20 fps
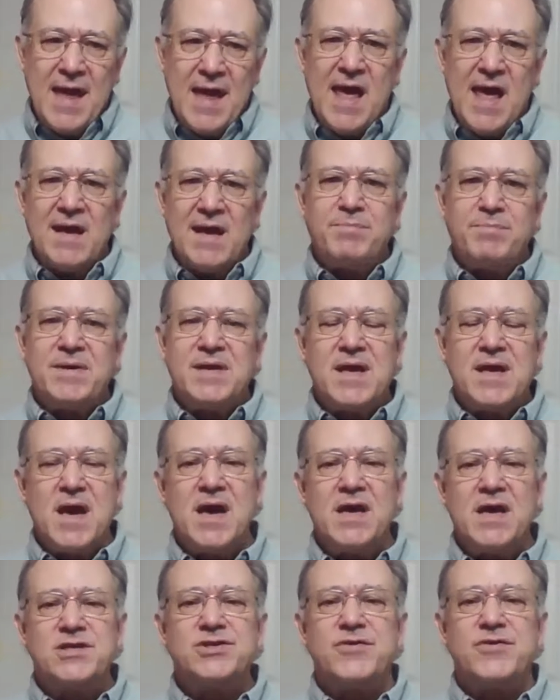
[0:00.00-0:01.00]
And
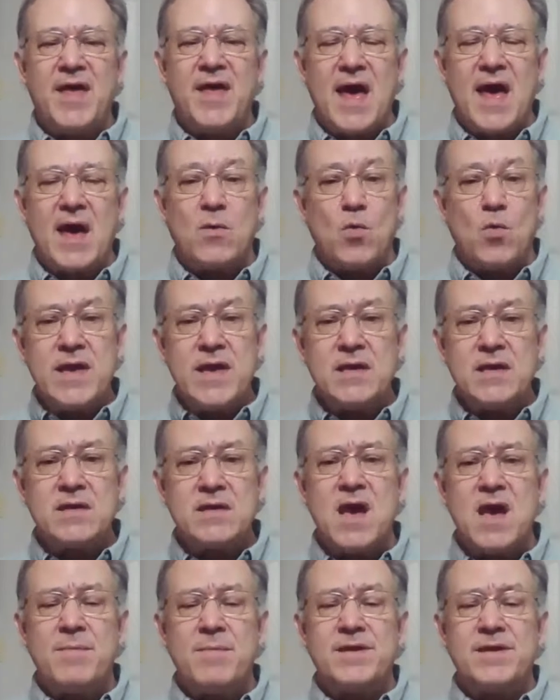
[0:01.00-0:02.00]
because of that, we can
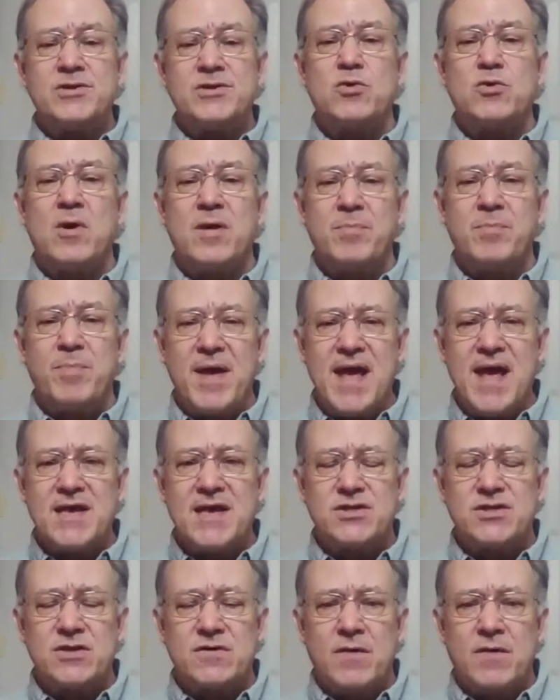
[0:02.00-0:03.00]
come into
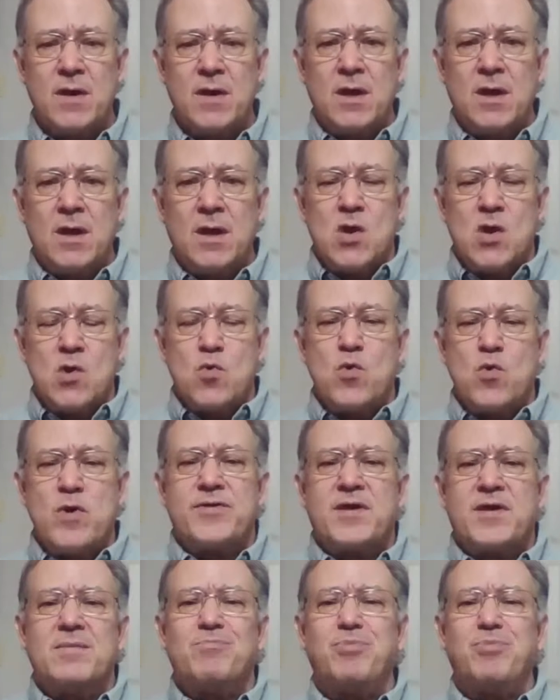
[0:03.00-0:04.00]
Onpassive
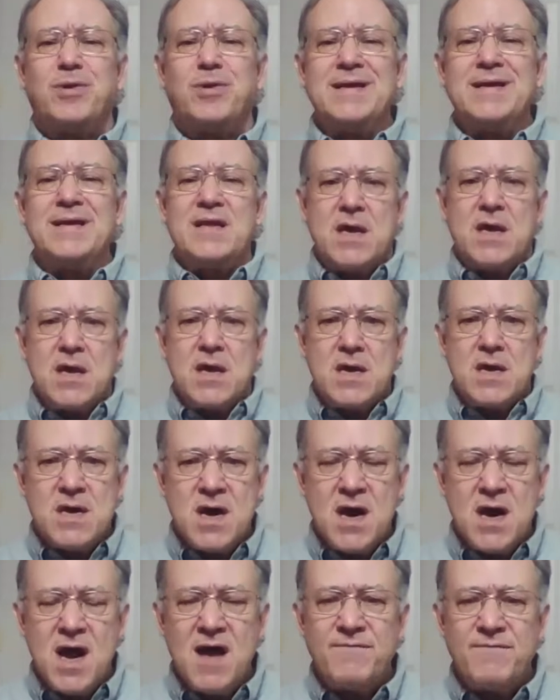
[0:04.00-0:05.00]
with complete
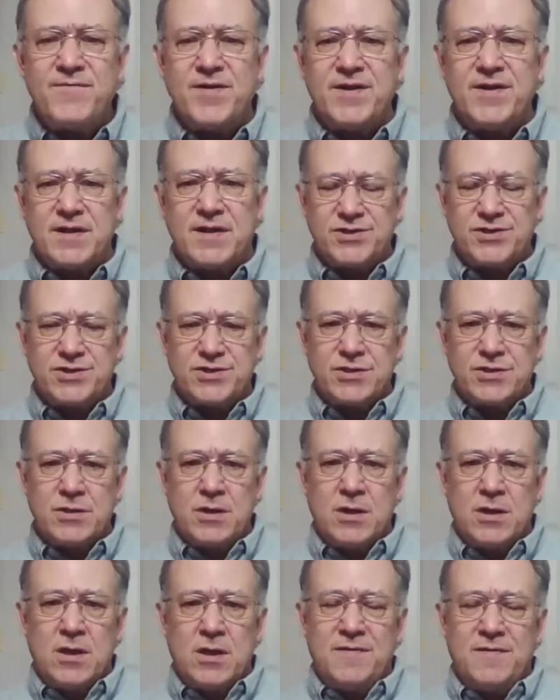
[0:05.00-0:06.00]
confidence
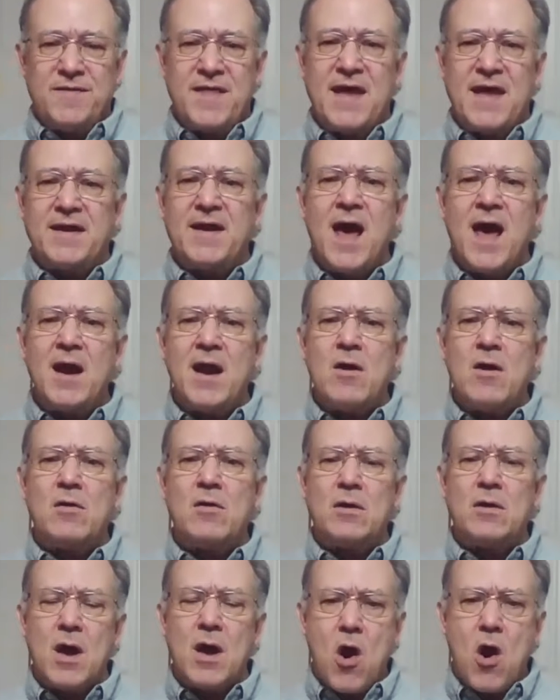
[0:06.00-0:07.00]
that not
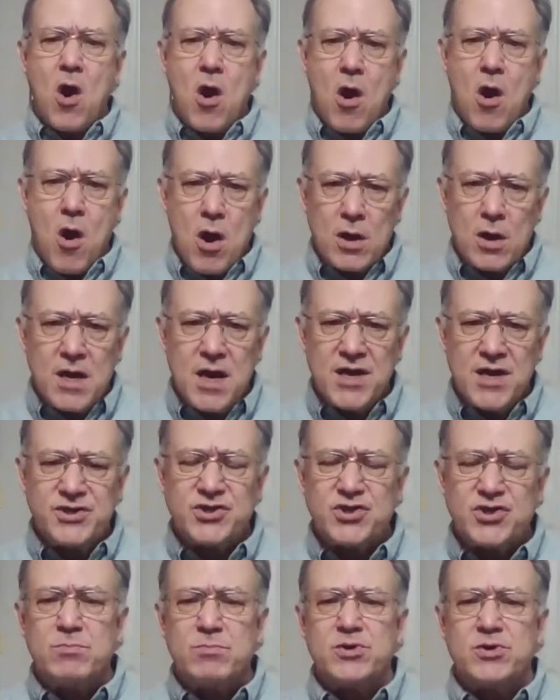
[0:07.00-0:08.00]
only are our
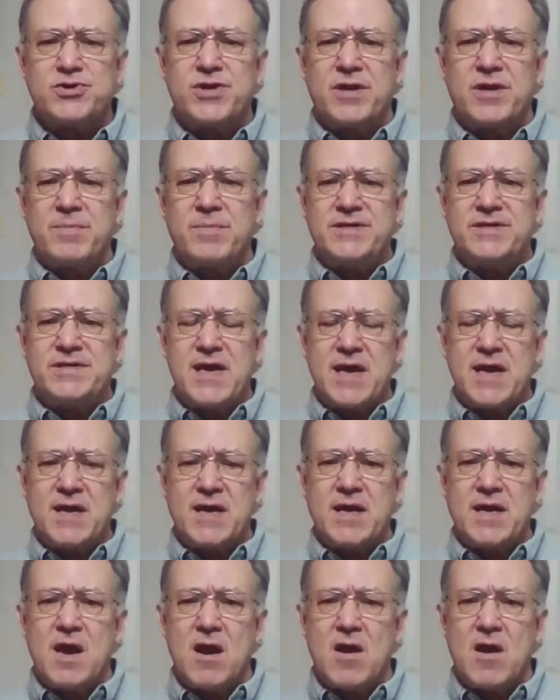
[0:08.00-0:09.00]
customers going to be taken
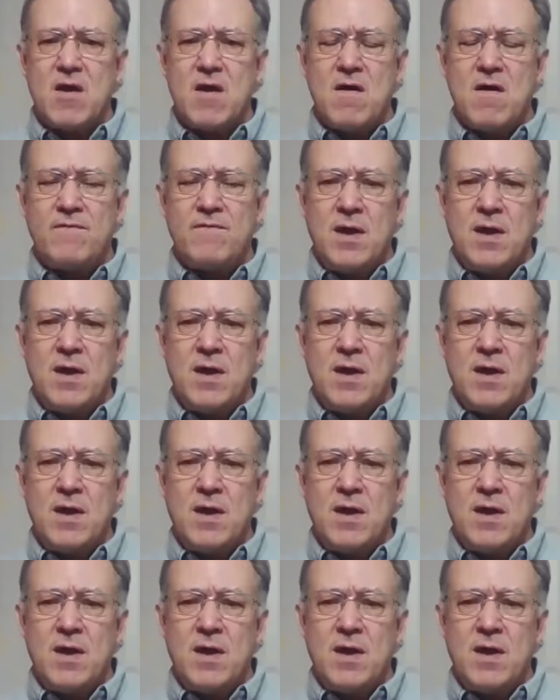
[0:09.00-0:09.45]
care of,